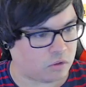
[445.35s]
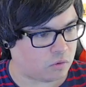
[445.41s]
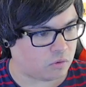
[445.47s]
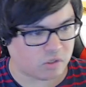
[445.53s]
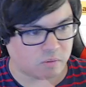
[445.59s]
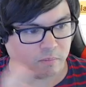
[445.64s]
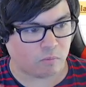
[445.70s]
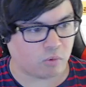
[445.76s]
do
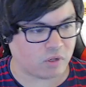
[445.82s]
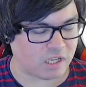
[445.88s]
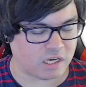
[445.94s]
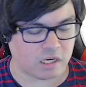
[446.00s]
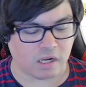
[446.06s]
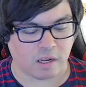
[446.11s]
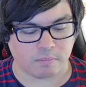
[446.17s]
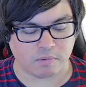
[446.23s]
some
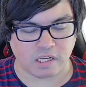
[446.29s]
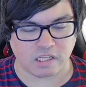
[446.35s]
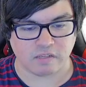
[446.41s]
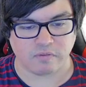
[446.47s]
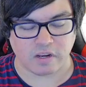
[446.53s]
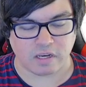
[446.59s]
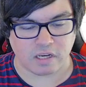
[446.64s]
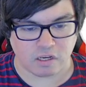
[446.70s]
related updates
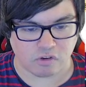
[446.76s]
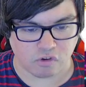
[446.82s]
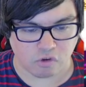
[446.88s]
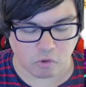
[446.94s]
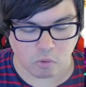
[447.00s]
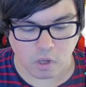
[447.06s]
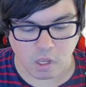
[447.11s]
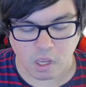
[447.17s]
if I need
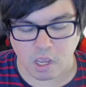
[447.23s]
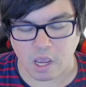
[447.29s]
to.